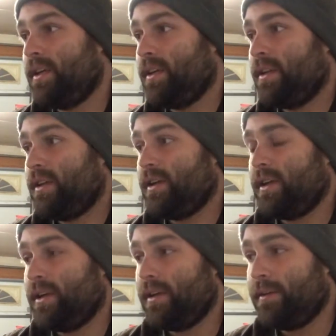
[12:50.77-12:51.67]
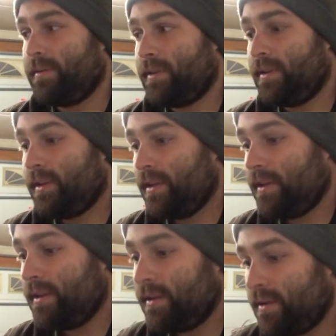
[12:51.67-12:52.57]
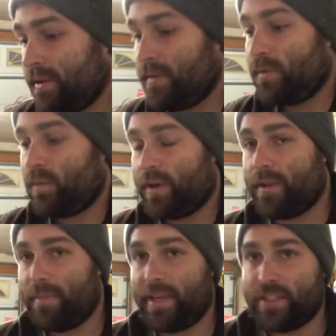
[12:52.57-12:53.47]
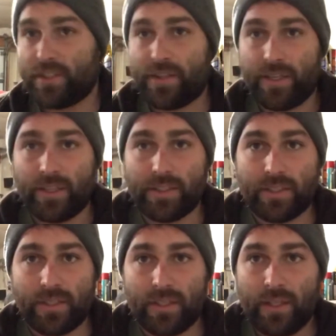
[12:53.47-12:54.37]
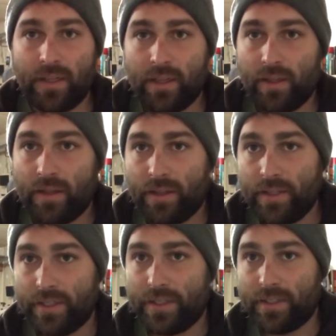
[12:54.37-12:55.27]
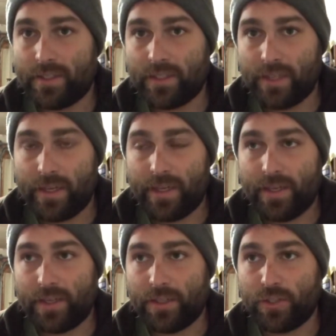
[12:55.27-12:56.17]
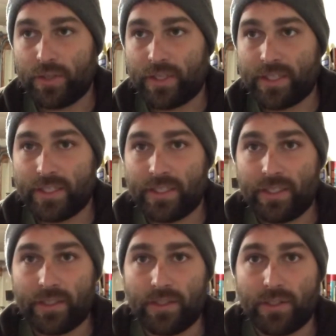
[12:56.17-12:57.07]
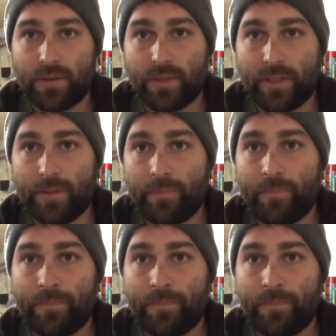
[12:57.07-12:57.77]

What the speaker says: One of the major things is a drug testing consortium,